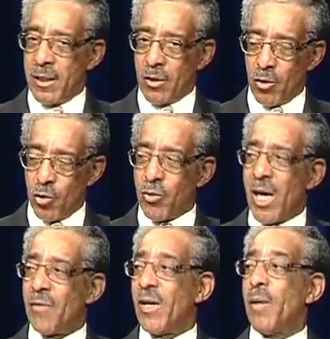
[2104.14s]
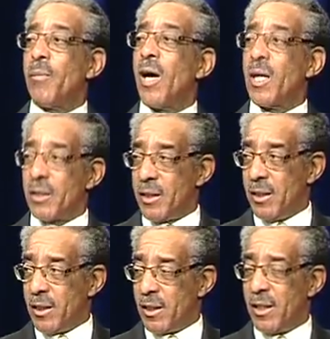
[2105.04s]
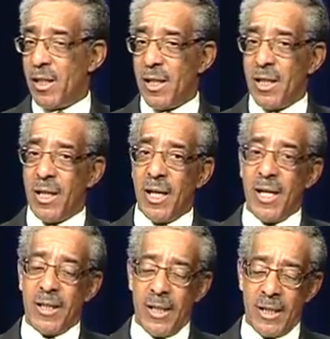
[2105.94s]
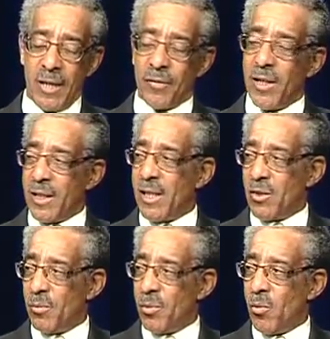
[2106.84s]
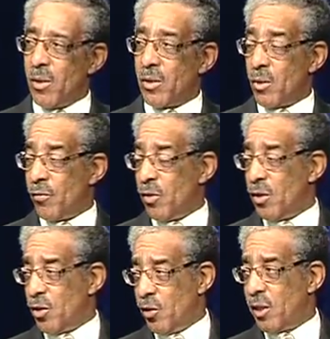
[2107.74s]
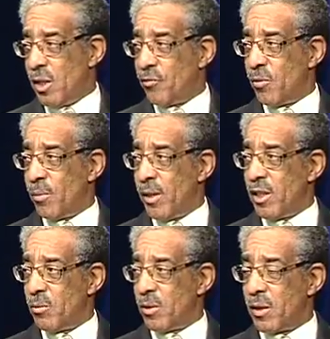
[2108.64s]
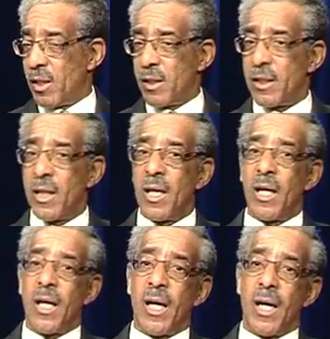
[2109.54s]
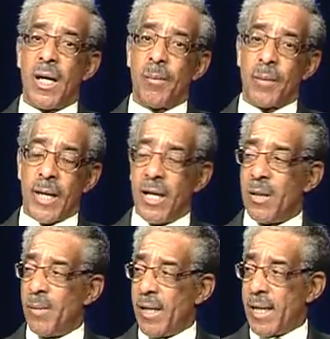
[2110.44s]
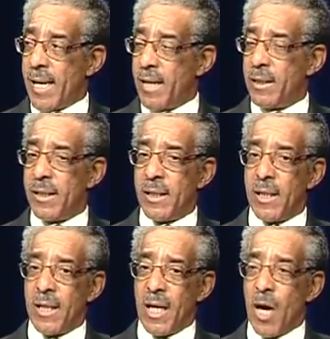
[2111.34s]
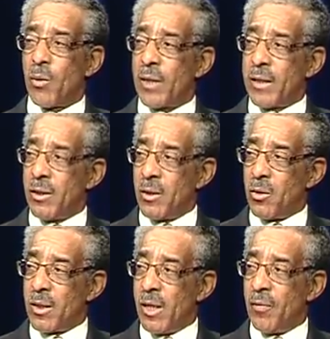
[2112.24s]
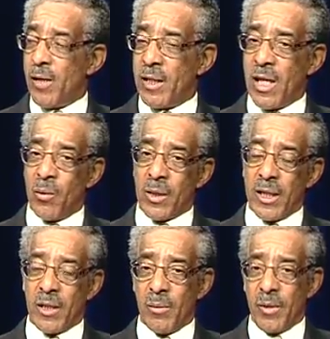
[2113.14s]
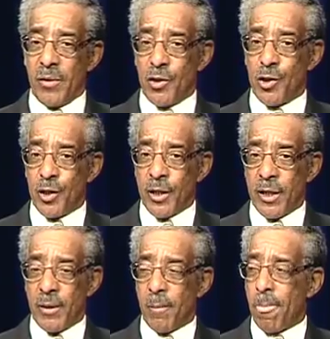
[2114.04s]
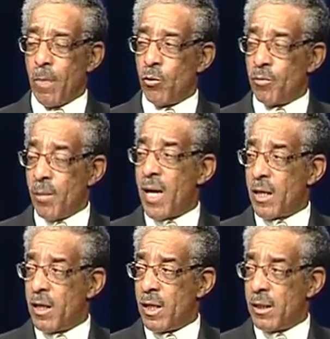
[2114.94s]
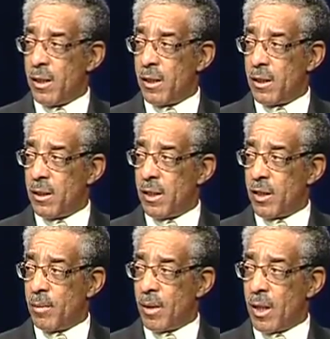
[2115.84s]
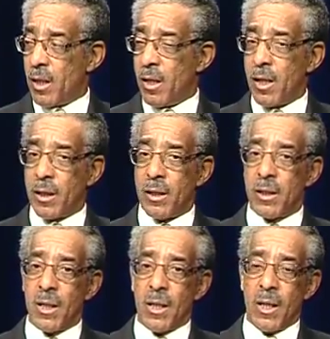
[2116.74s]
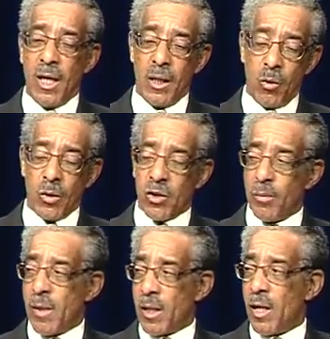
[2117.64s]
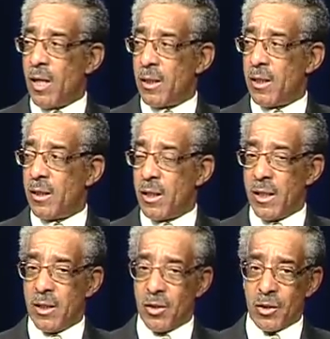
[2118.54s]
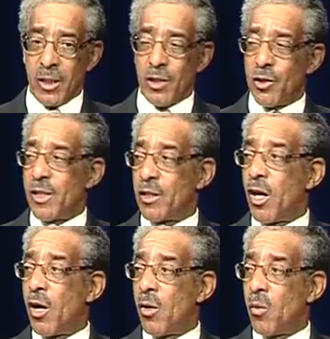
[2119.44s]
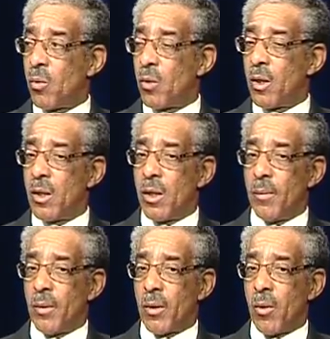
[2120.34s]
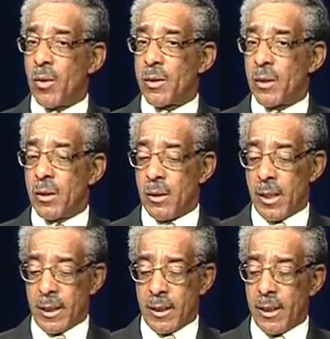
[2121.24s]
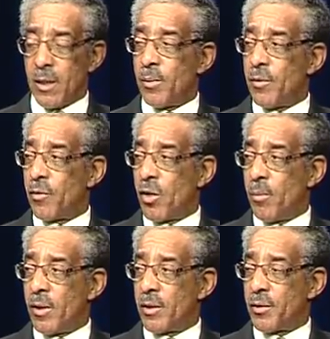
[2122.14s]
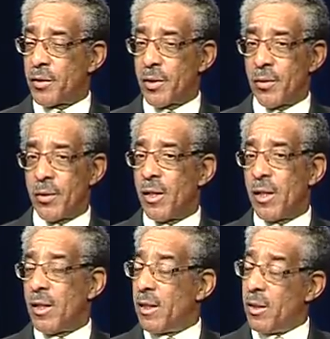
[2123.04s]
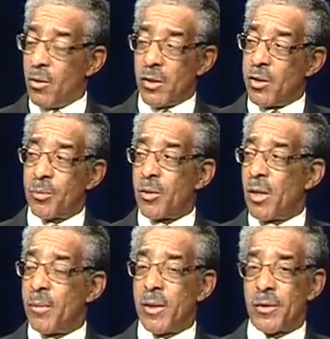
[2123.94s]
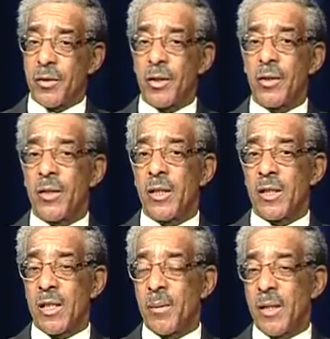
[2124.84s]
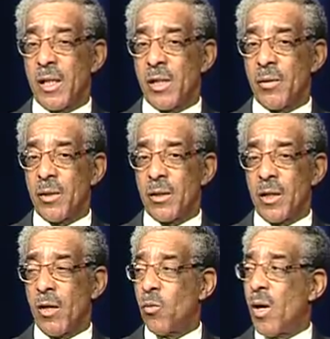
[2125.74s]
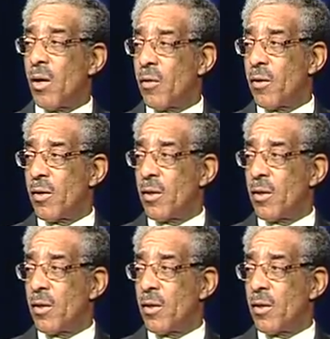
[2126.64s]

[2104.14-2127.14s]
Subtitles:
going to drive our politics. And I think that's important. So if you can share the information with us, county by county, I would like to look at that, and I would like to be able to share it with my colleagues in the Legislative Black Caucus and also my colleagues in the legislature as a whole, because, like I said, they'll be very much concerned. They'll also probably be concerned in some of the areas of wealth,